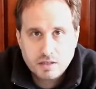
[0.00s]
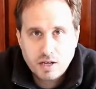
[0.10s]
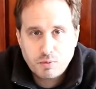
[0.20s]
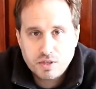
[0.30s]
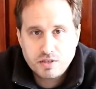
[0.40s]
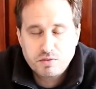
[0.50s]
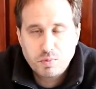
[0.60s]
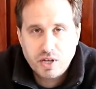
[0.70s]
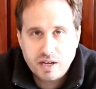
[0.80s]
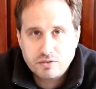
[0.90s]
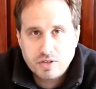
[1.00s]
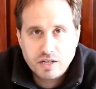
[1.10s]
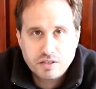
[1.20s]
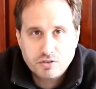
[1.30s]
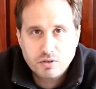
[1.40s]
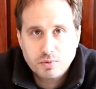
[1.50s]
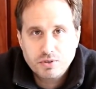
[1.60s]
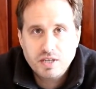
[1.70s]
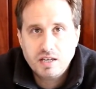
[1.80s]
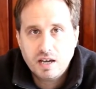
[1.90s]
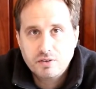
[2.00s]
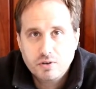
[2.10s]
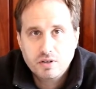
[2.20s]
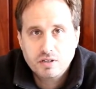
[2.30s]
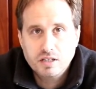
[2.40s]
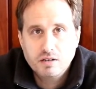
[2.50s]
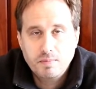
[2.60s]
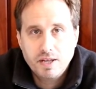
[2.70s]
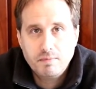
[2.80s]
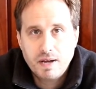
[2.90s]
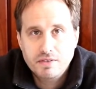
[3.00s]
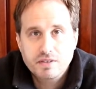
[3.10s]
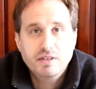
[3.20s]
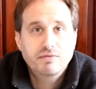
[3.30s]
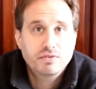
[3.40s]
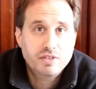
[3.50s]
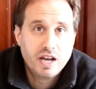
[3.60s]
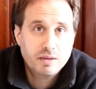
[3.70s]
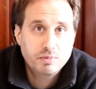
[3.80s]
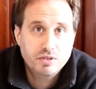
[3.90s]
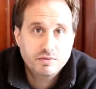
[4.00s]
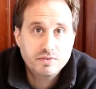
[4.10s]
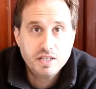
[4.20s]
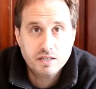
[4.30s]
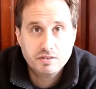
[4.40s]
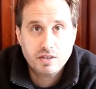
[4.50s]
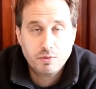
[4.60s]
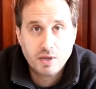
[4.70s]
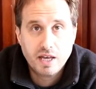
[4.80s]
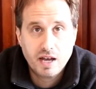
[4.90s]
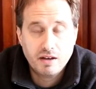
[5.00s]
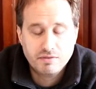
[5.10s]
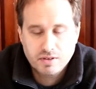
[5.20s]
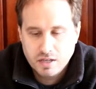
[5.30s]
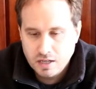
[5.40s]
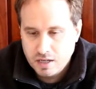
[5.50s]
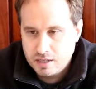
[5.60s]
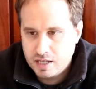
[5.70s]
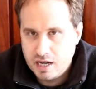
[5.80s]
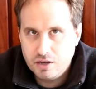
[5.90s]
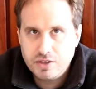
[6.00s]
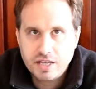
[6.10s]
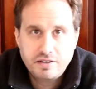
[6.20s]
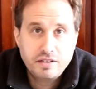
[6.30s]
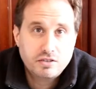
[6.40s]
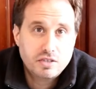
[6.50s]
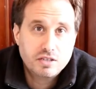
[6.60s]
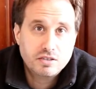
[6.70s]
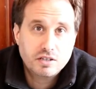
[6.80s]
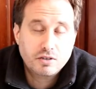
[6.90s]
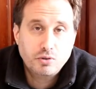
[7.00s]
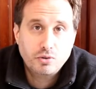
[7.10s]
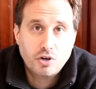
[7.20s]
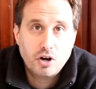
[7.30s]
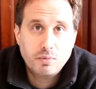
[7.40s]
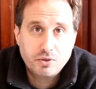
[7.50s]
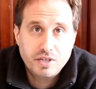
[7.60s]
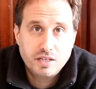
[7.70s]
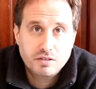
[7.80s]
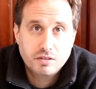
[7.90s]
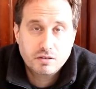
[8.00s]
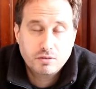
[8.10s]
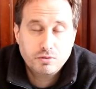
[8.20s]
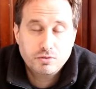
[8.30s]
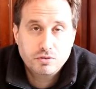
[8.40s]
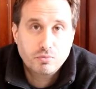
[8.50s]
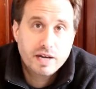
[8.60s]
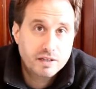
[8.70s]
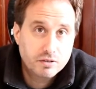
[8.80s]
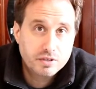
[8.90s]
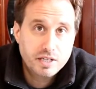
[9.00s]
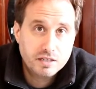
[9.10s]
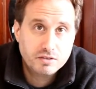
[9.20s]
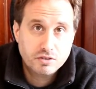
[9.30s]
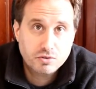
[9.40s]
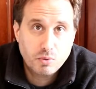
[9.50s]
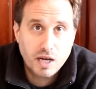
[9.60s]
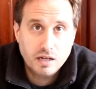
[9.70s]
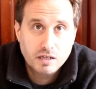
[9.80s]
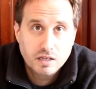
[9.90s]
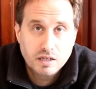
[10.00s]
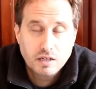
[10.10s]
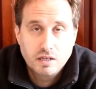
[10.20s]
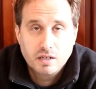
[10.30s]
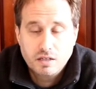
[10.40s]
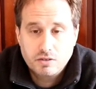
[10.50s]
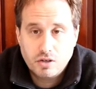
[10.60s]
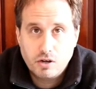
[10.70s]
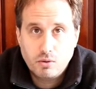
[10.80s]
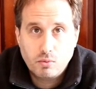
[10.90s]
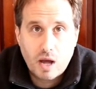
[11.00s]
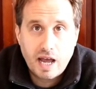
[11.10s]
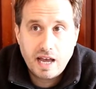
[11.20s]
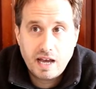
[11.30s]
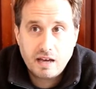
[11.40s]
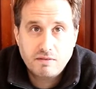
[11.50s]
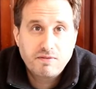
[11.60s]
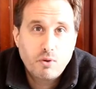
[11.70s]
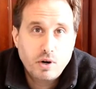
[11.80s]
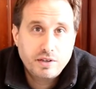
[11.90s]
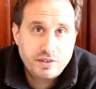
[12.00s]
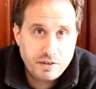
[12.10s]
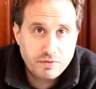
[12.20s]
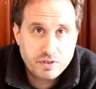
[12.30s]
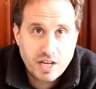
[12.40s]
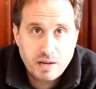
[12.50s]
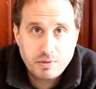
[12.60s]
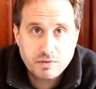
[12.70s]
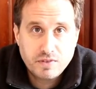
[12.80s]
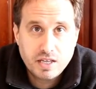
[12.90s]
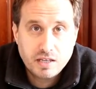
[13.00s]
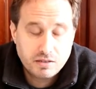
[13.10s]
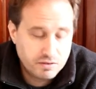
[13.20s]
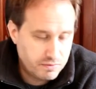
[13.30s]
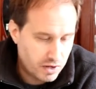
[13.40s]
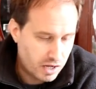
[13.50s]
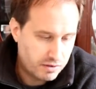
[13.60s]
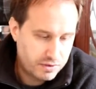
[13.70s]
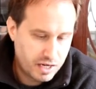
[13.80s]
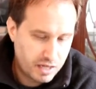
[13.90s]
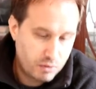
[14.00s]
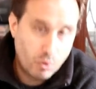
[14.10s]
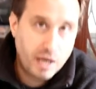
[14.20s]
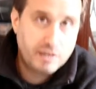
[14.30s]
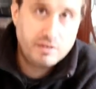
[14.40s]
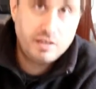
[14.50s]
that we just put out, Chinese Herbal Tea, I talk a little bit about the different types of teas that we have. Now, that just doesn't include herbal teas, it includes the regular teas as well. So I had 4 different types of teas involved. I had white